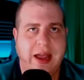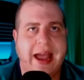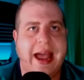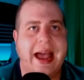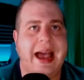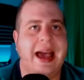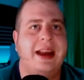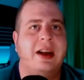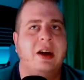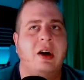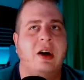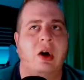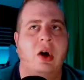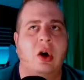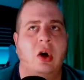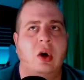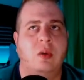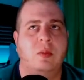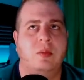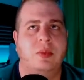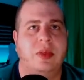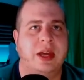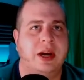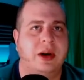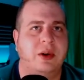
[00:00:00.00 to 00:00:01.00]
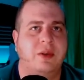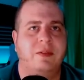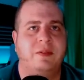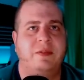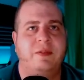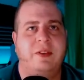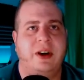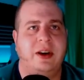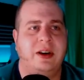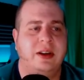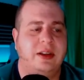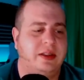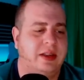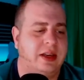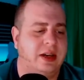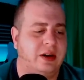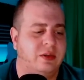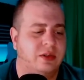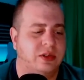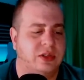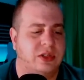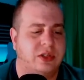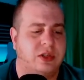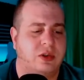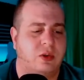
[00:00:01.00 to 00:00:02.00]
At home, they
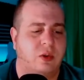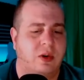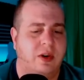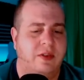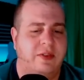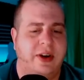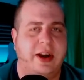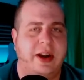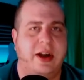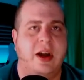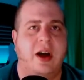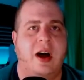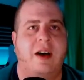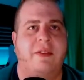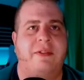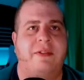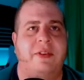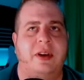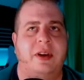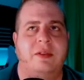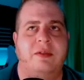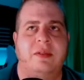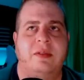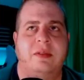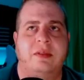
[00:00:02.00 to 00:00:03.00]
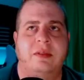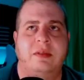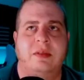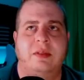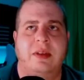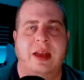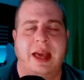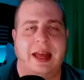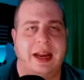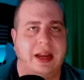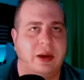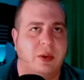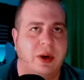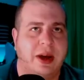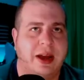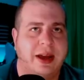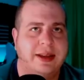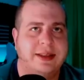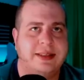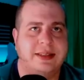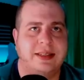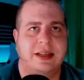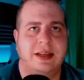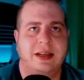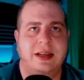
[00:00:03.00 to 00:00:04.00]
don't score very often
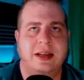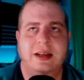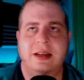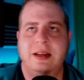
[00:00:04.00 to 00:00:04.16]
anyways.